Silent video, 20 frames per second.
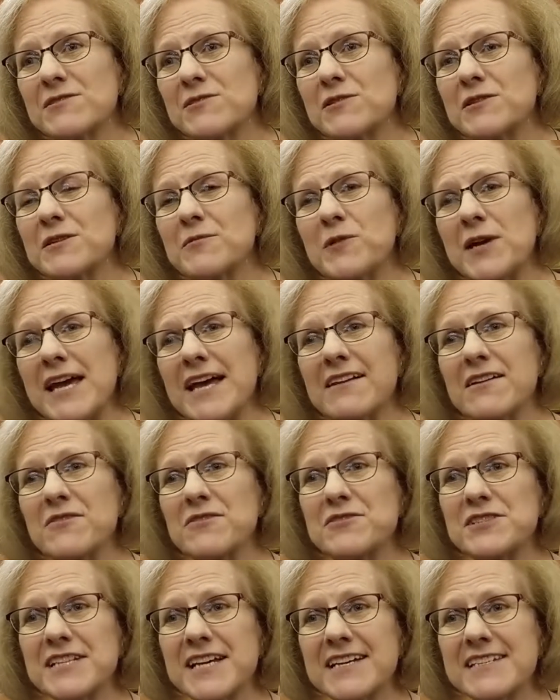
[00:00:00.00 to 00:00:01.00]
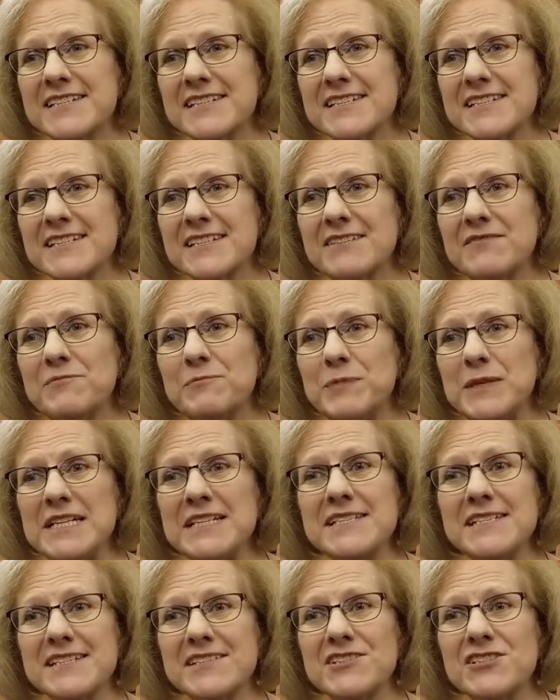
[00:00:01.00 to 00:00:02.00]
and we had other signs that said
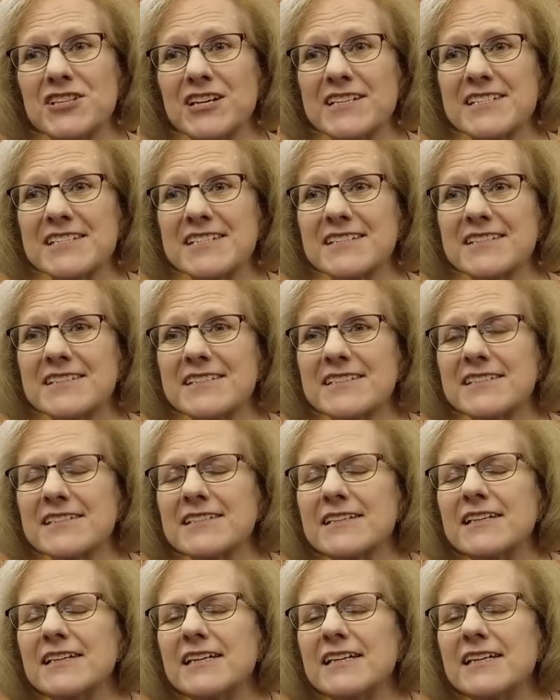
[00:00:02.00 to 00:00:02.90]
Peace and Justice.